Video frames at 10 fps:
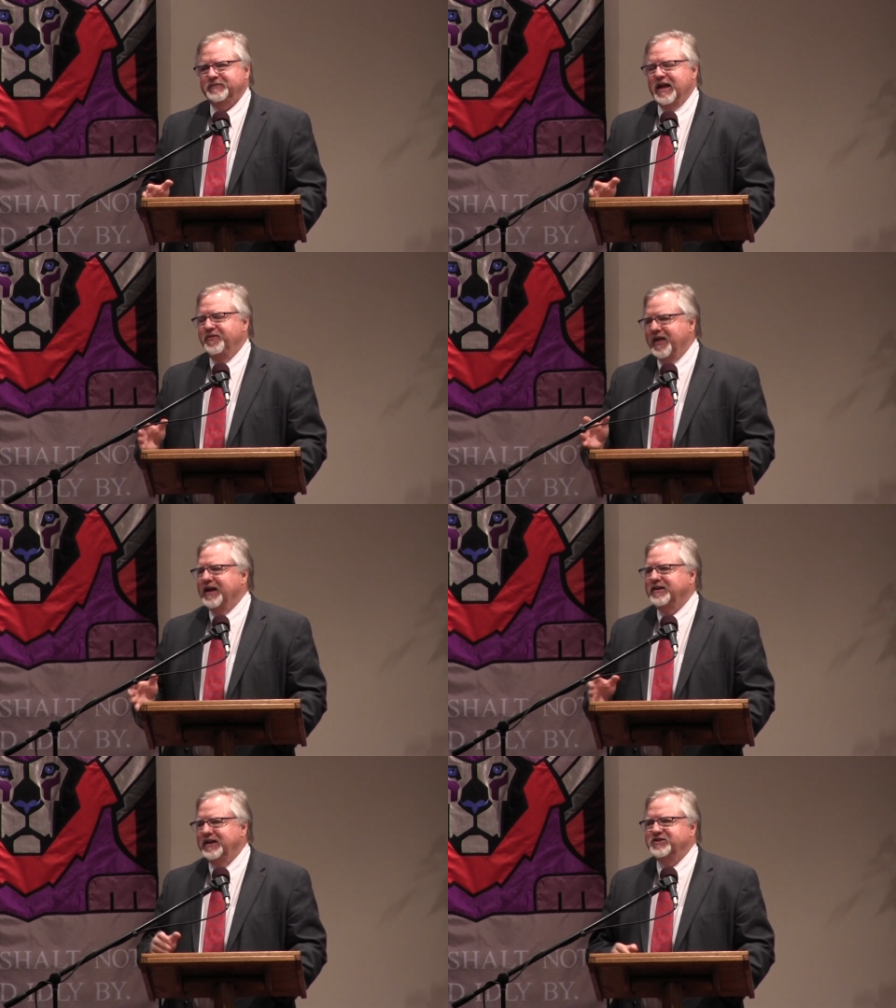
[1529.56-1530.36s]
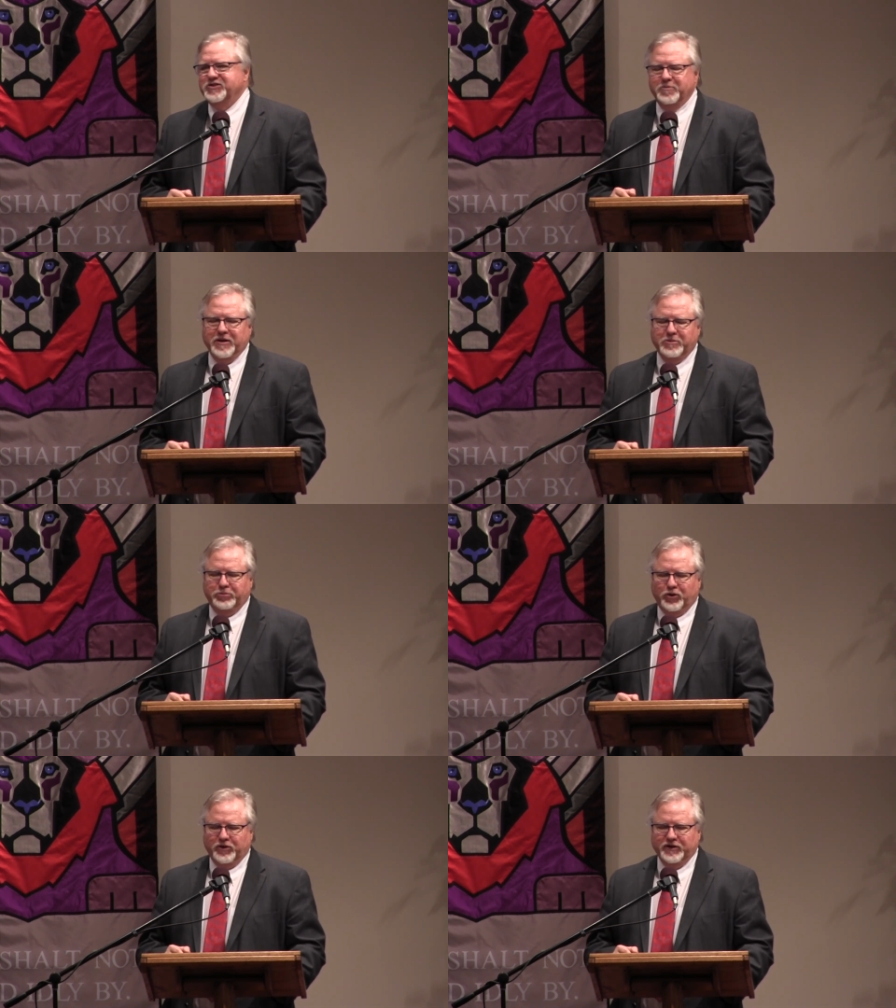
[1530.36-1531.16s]
And that needs to be
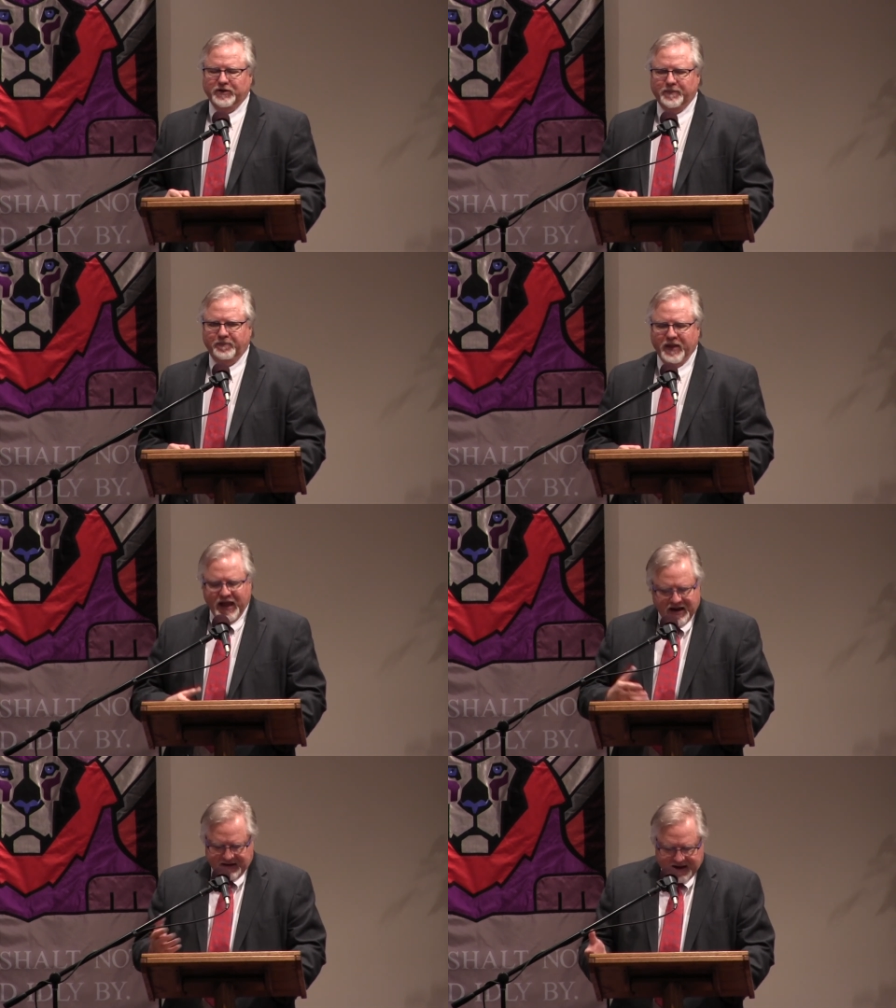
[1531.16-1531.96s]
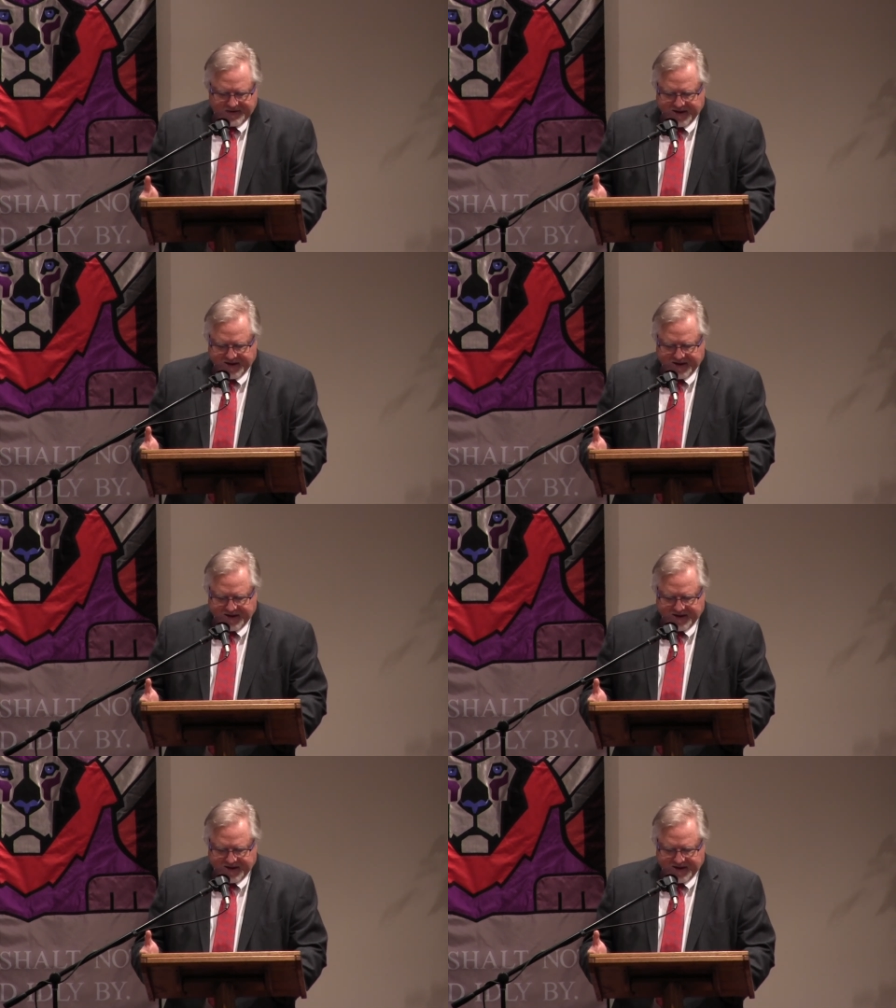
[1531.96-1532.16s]
applauded. Now,